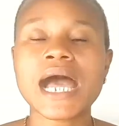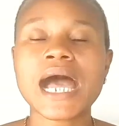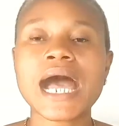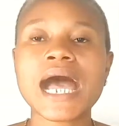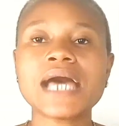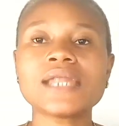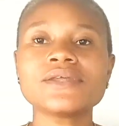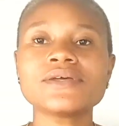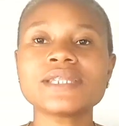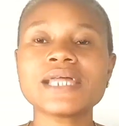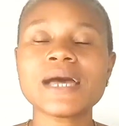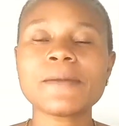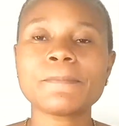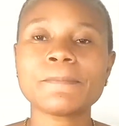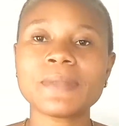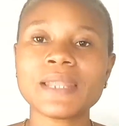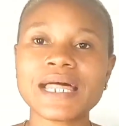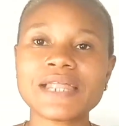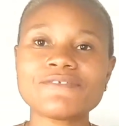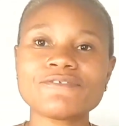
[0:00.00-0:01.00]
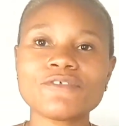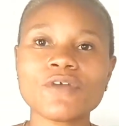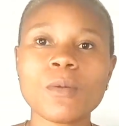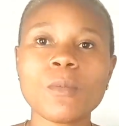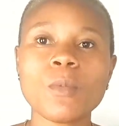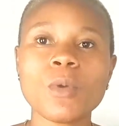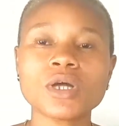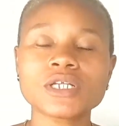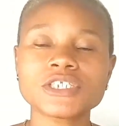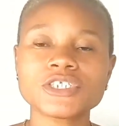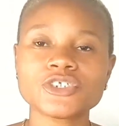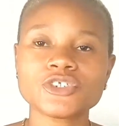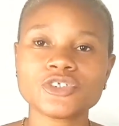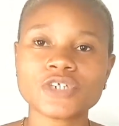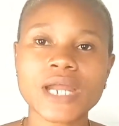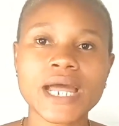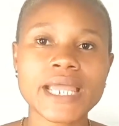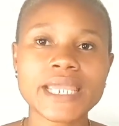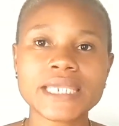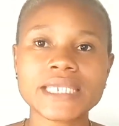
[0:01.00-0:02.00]
Another platform worth
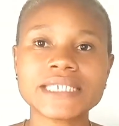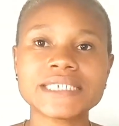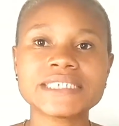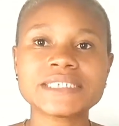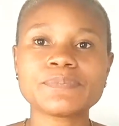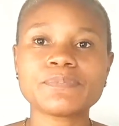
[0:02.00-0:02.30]
try is